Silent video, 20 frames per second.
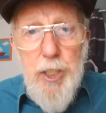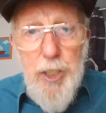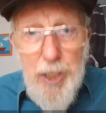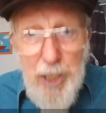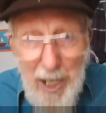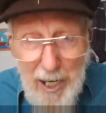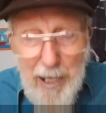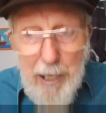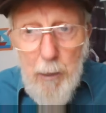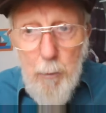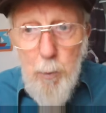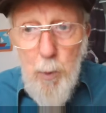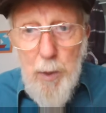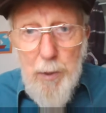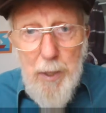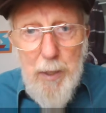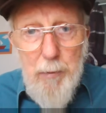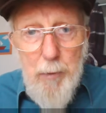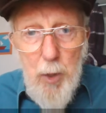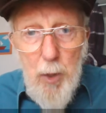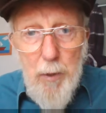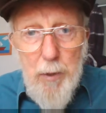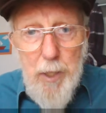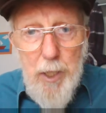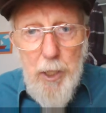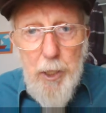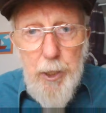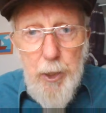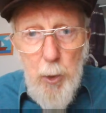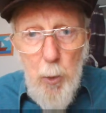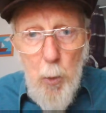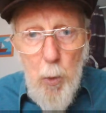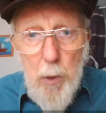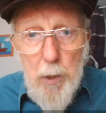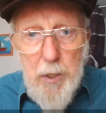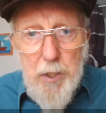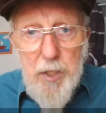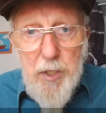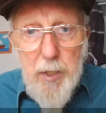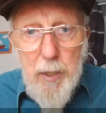check what they've got in their
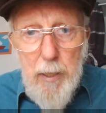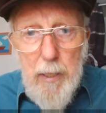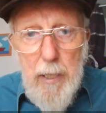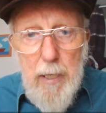shorts.